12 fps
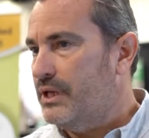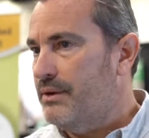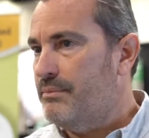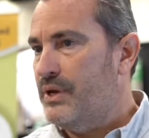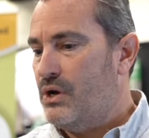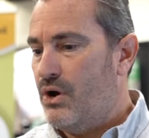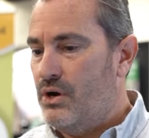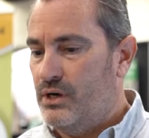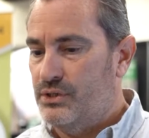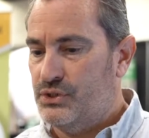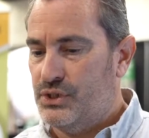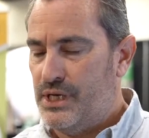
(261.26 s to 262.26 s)

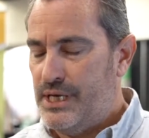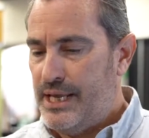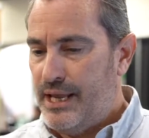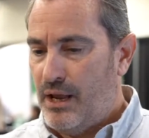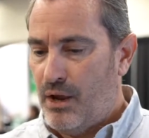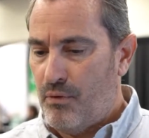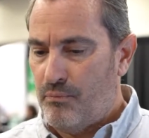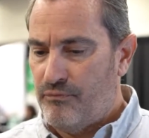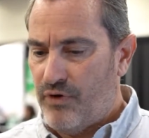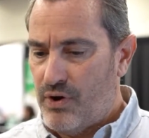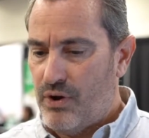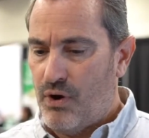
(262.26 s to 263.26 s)
because
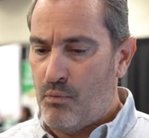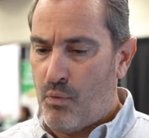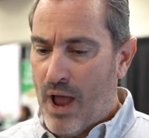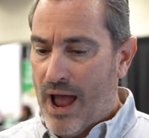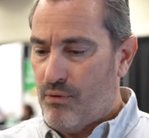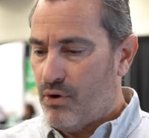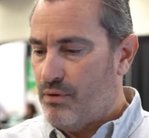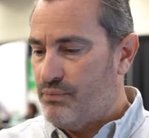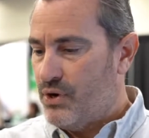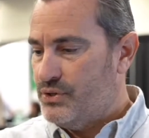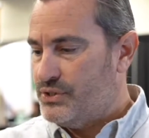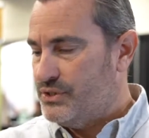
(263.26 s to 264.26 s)
our
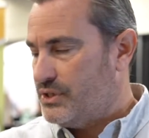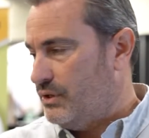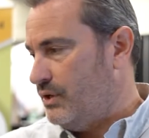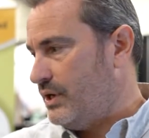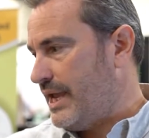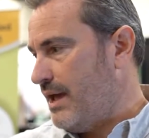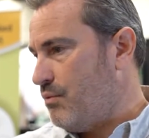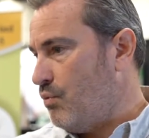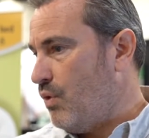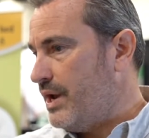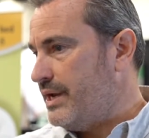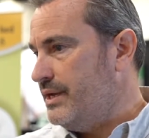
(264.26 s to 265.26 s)
approach is to look at
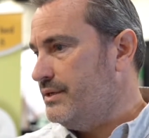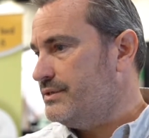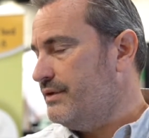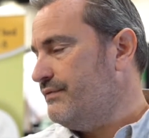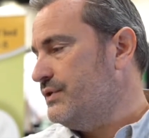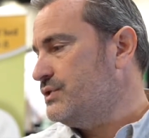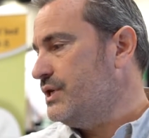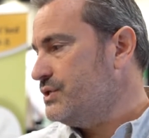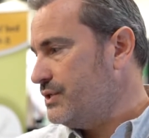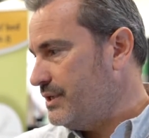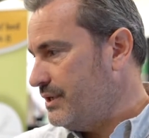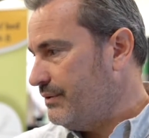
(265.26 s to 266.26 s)
what is the
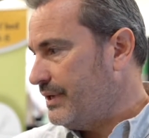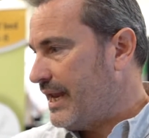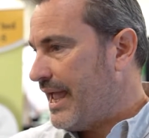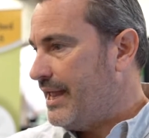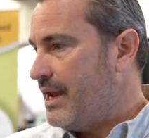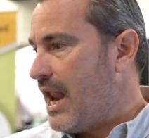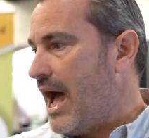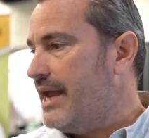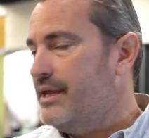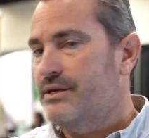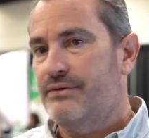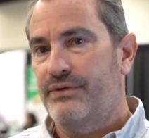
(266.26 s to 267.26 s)
physician doing and
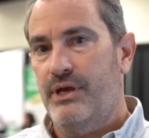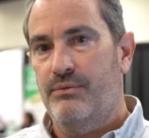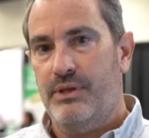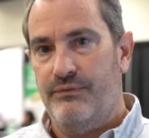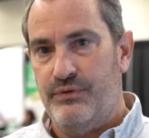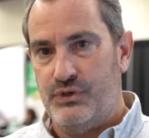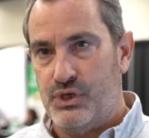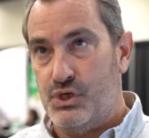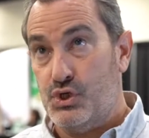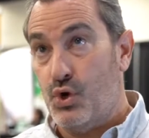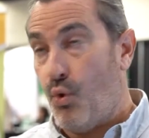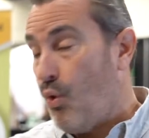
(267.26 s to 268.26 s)
not interfere with the
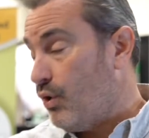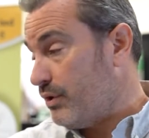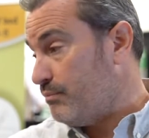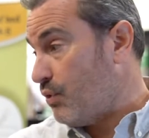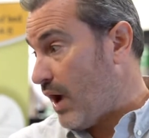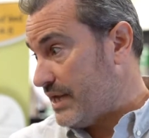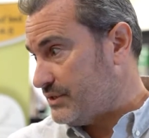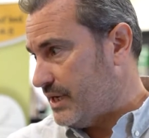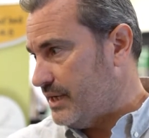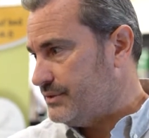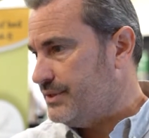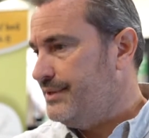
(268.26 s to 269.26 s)
physician order
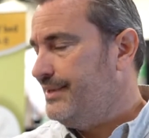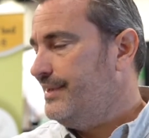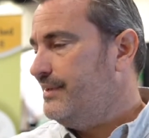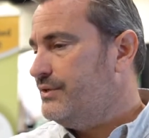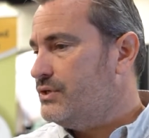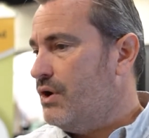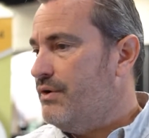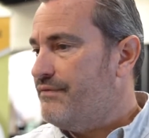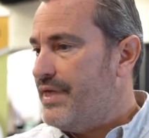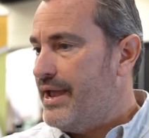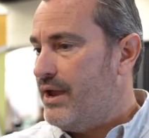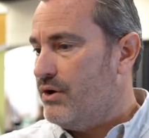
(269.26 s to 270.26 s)
process. So if
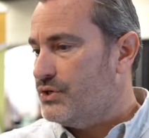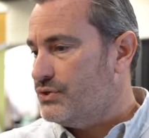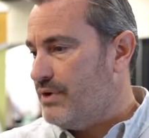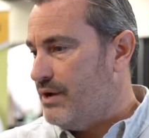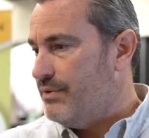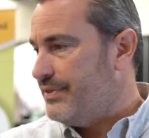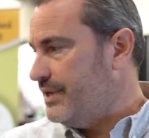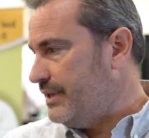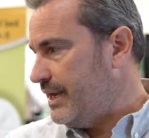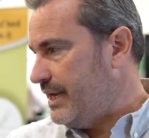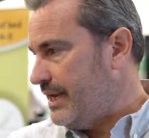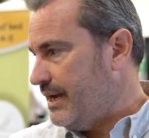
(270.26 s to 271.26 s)
they are straight within
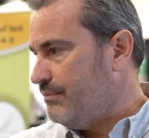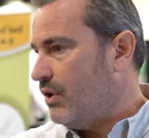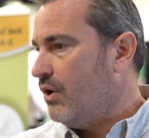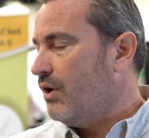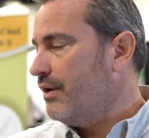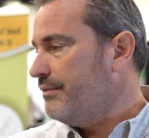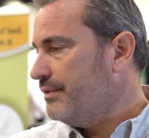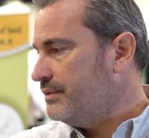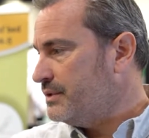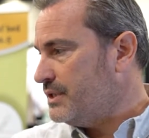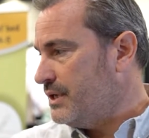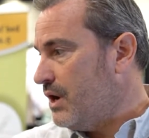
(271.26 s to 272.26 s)
the EMR,
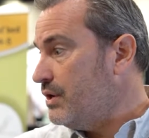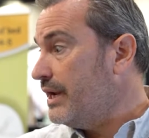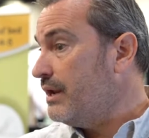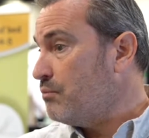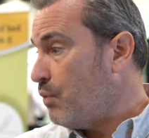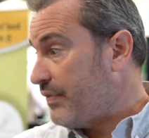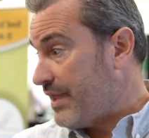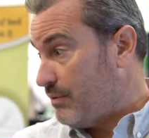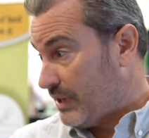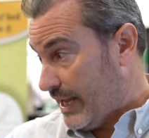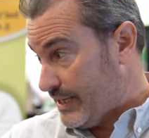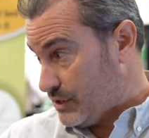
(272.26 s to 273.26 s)
denoting what they
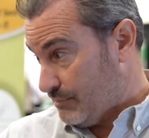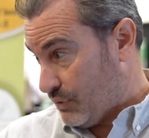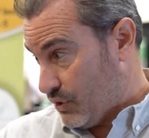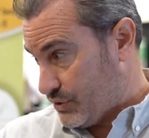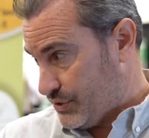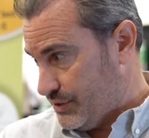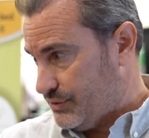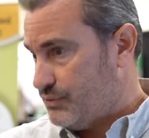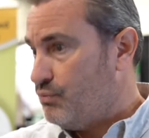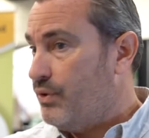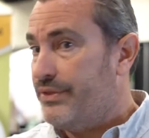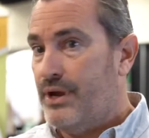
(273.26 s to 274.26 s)
would like to purchase,
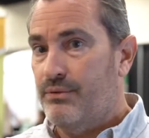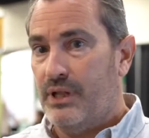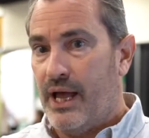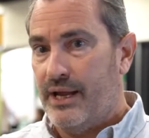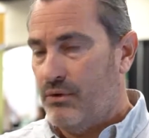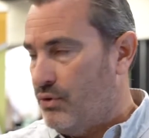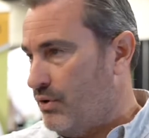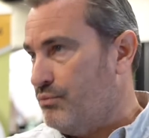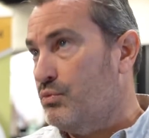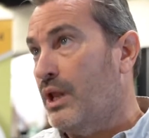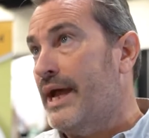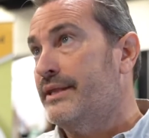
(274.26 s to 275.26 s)
what they would like or
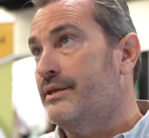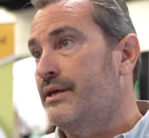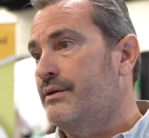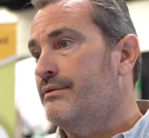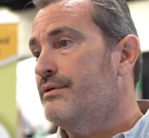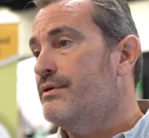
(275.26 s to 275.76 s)
like the